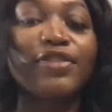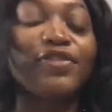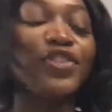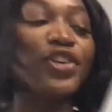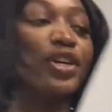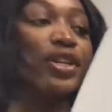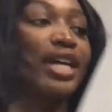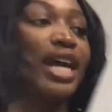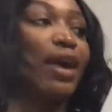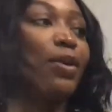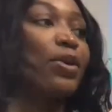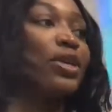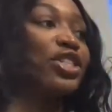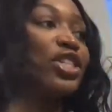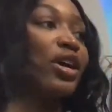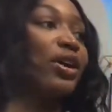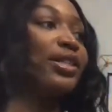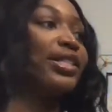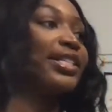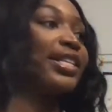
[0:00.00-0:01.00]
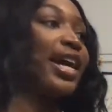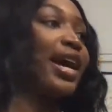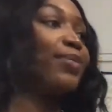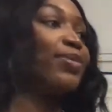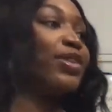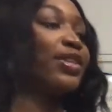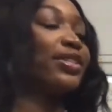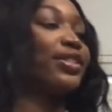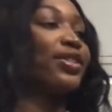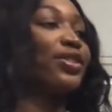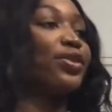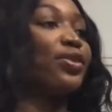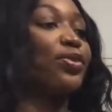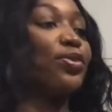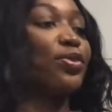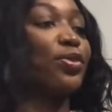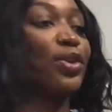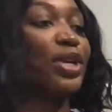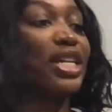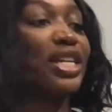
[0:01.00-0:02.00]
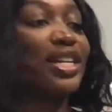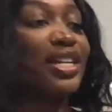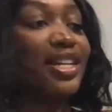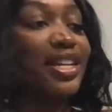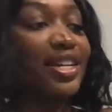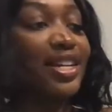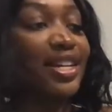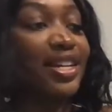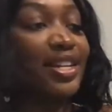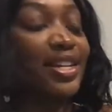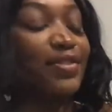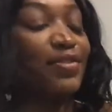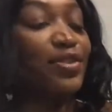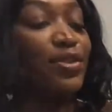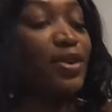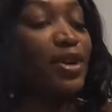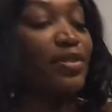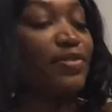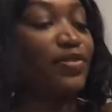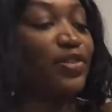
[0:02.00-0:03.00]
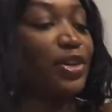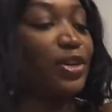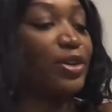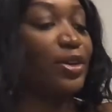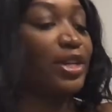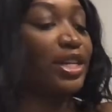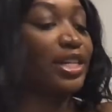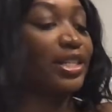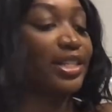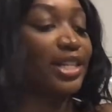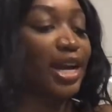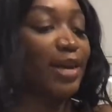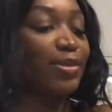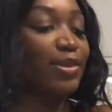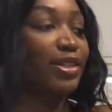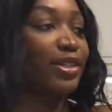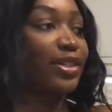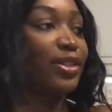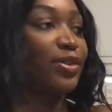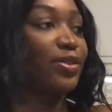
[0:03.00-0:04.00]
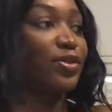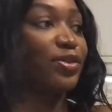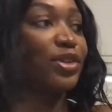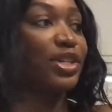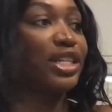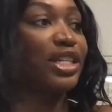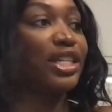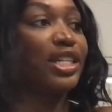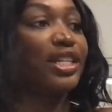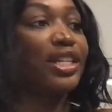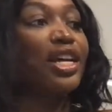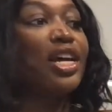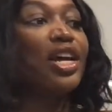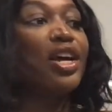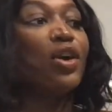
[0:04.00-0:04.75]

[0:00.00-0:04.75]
are feeling it, I want y'all to tap the screen. If you are feeling it, tap the screen.